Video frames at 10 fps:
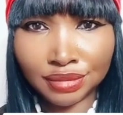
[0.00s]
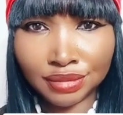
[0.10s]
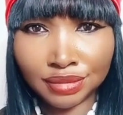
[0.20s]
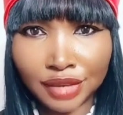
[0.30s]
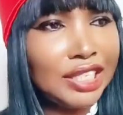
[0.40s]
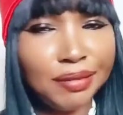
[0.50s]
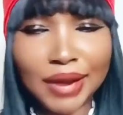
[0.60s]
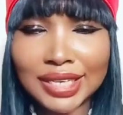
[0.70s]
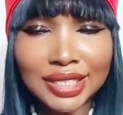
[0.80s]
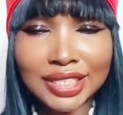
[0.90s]
If it's
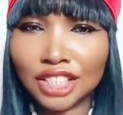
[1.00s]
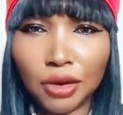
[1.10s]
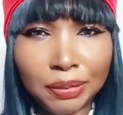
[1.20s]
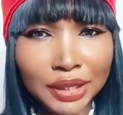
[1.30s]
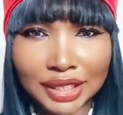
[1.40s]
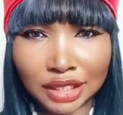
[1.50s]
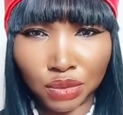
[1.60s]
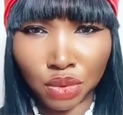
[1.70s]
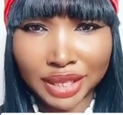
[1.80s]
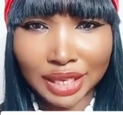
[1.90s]
plastic, don't put it in the
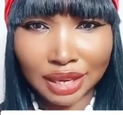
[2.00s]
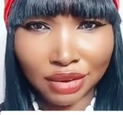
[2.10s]
water.